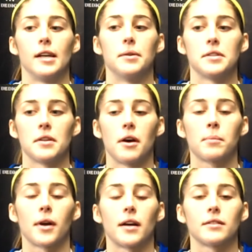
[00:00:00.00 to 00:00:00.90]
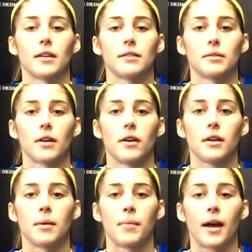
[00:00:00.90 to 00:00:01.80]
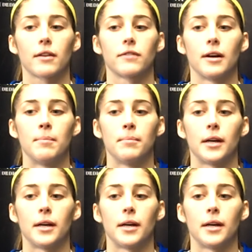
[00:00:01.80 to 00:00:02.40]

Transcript: it was a long process. It was hard to come back from,